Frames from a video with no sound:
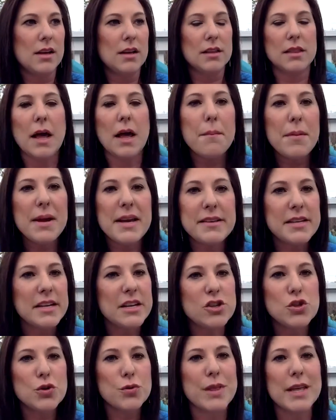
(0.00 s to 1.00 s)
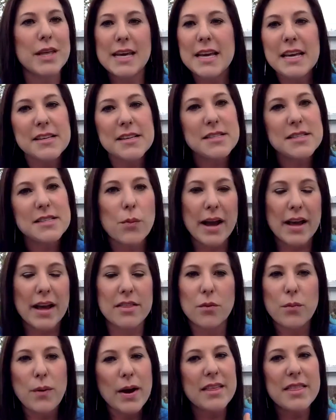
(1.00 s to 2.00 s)
let me teach you the easy way,
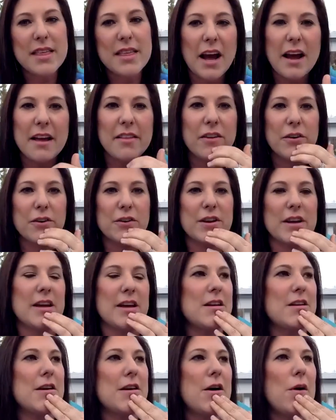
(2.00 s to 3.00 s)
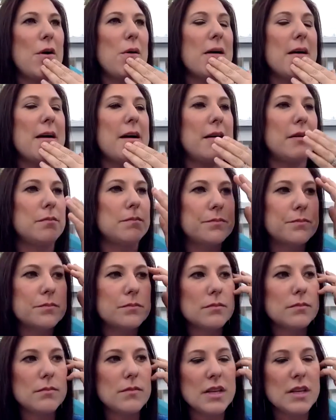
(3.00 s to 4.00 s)
the way that I right. learned it. You know, um,
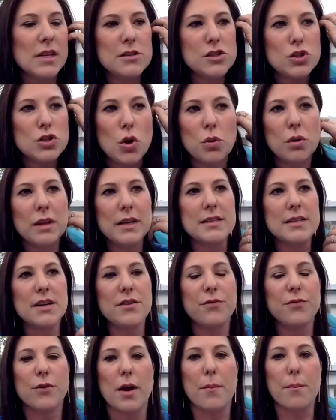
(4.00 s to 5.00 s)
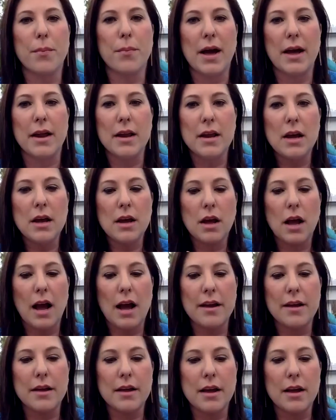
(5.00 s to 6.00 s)
it's totally different, but
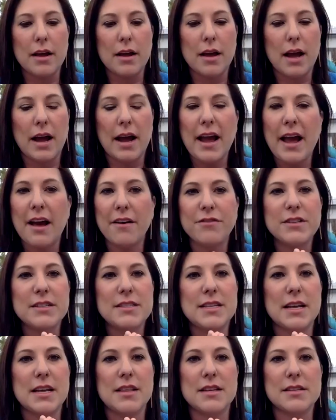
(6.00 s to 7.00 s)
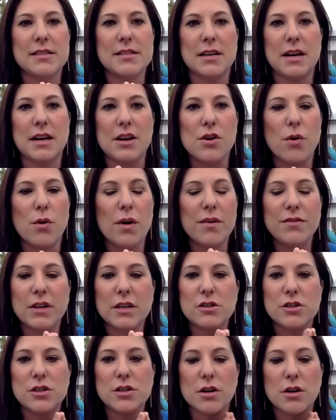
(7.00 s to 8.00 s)
I I have to say this, and I know I've
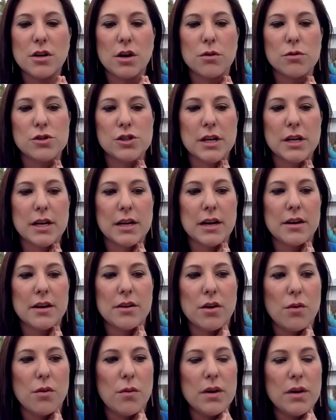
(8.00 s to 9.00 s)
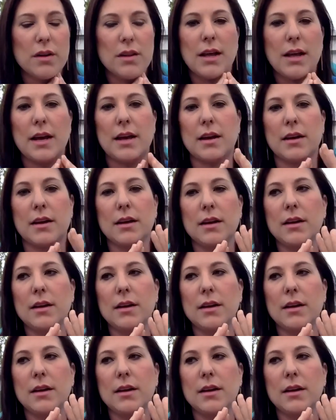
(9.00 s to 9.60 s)
touched on coaching, and I don't want to like